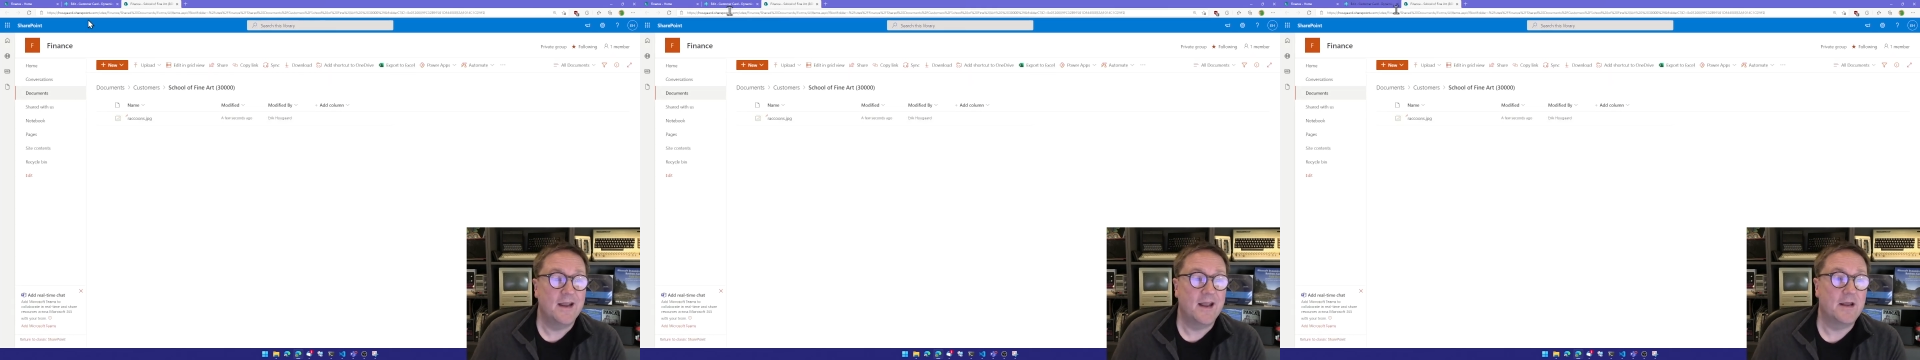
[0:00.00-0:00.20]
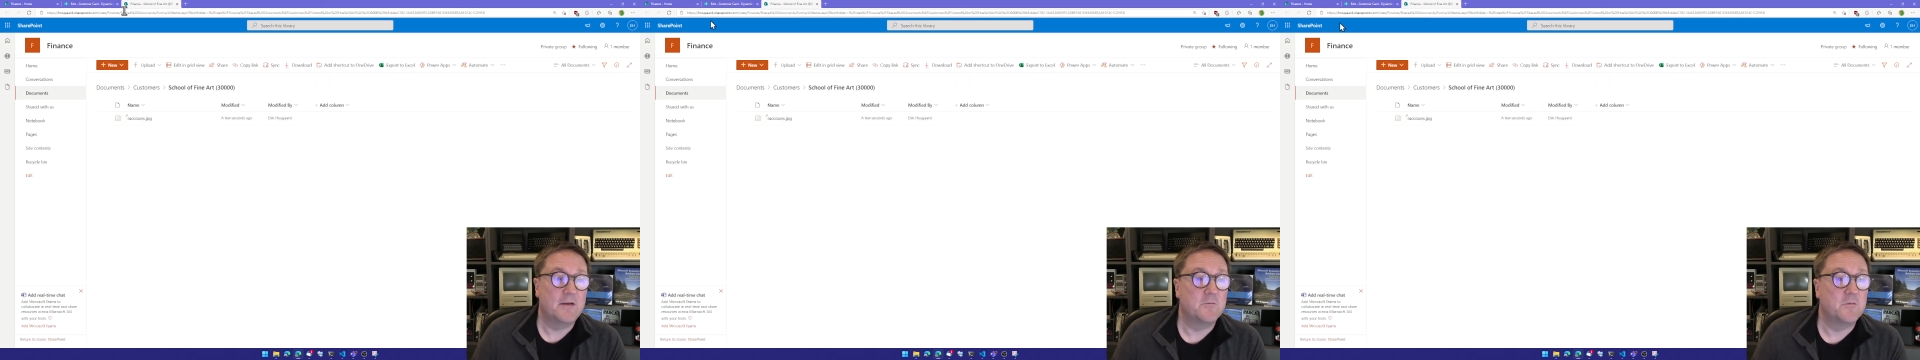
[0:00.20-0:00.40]

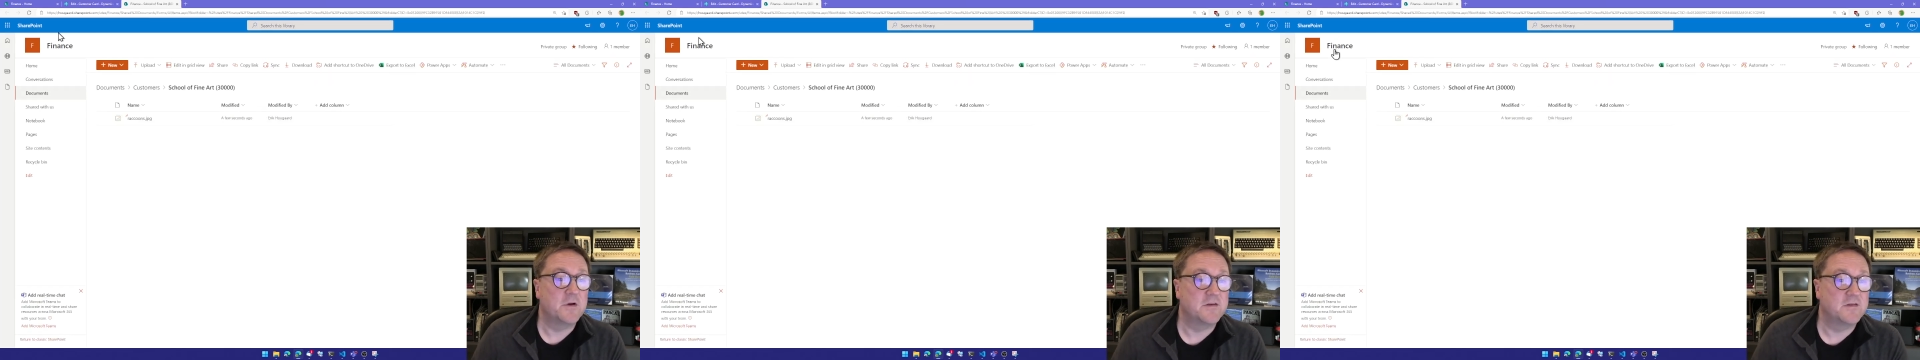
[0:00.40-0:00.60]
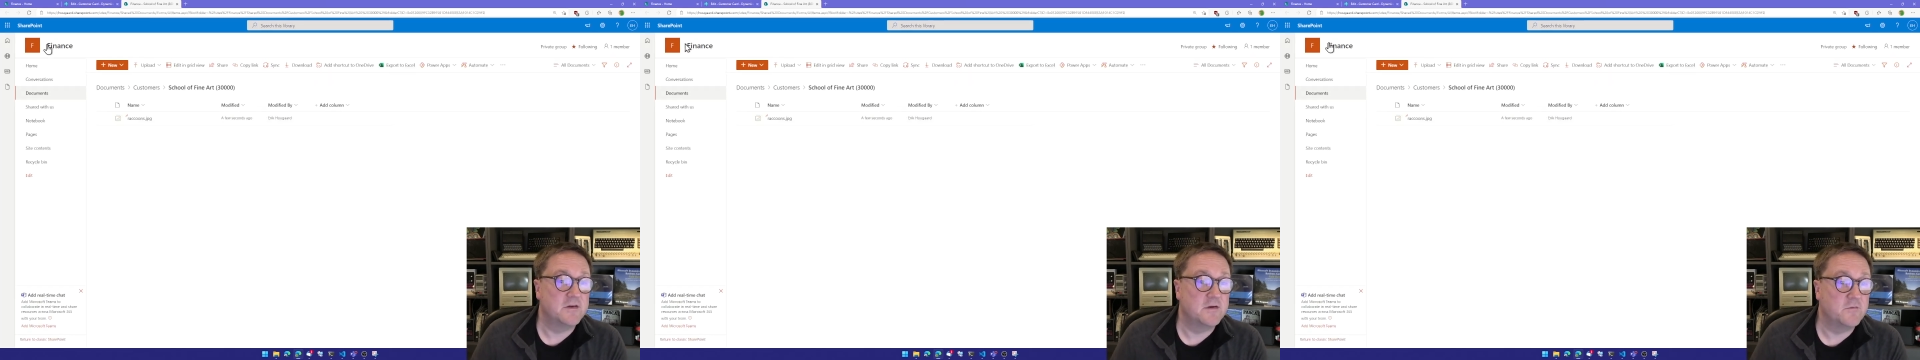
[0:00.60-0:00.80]
And we
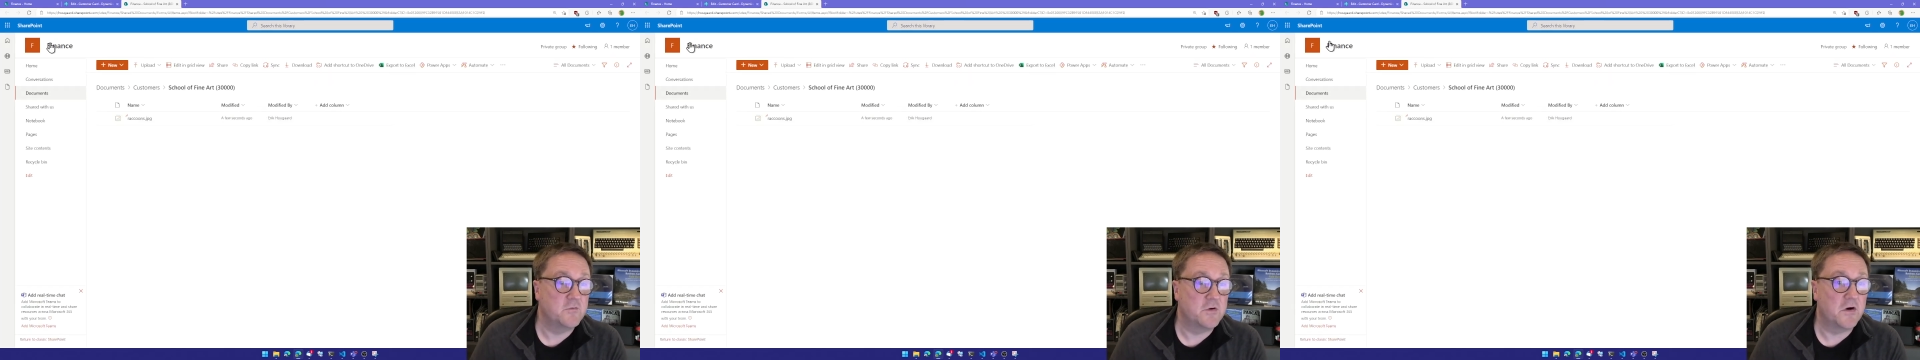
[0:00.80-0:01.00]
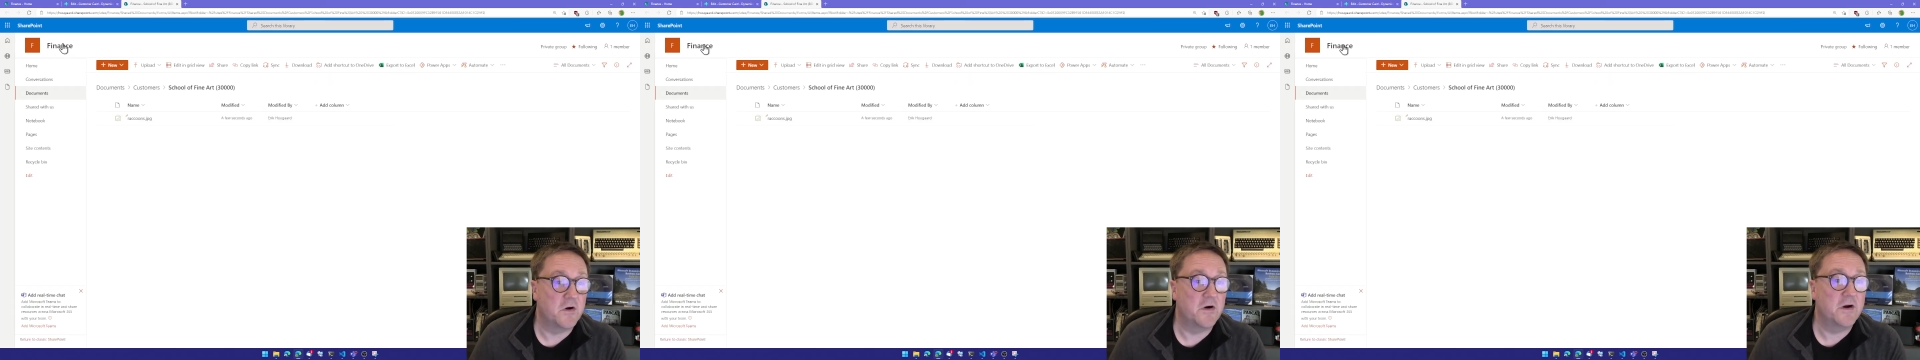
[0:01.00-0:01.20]
can see
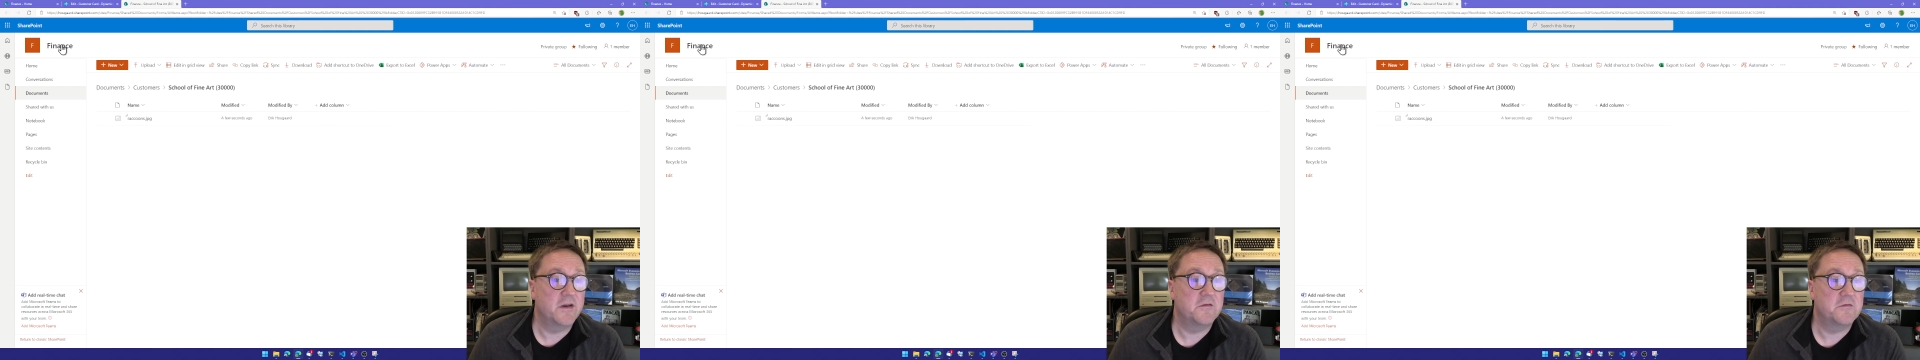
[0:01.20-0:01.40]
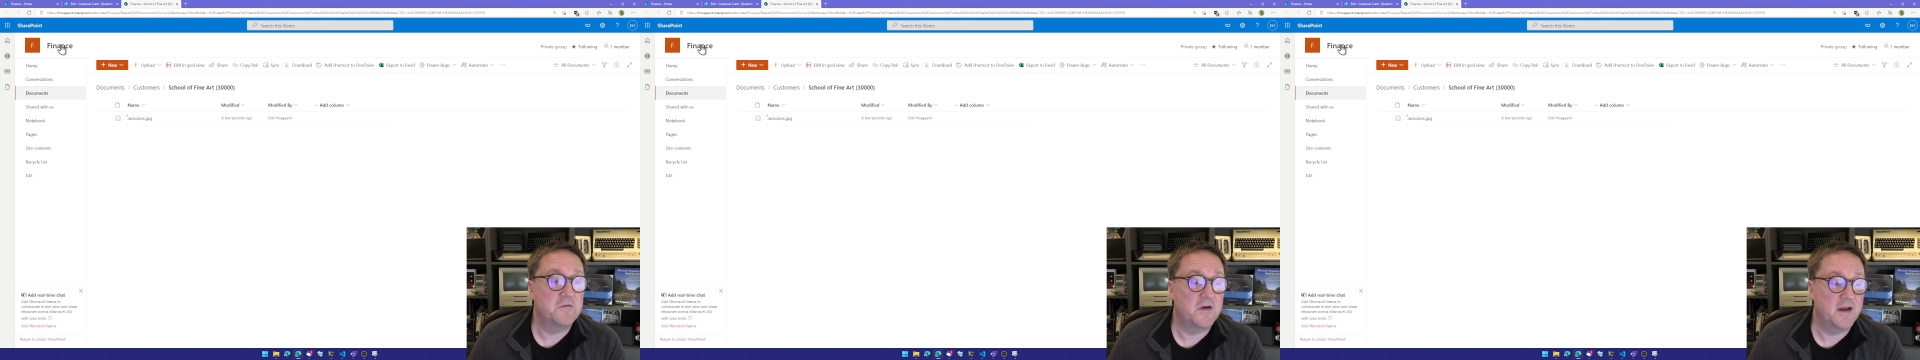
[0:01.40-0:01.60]
we are in
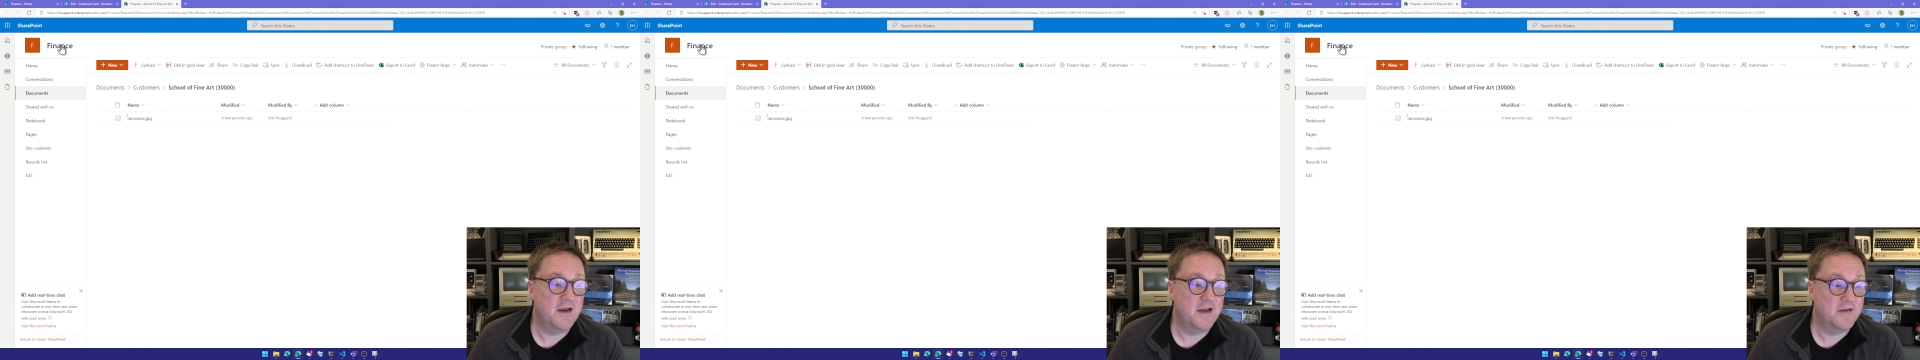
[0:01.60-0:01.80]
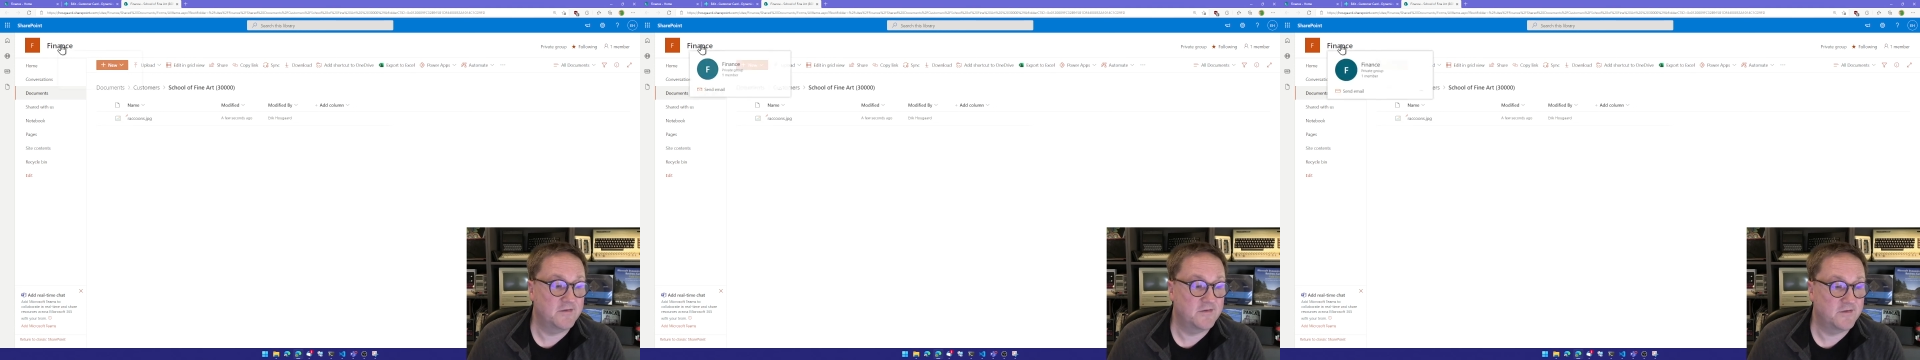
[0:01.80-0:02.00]
the finance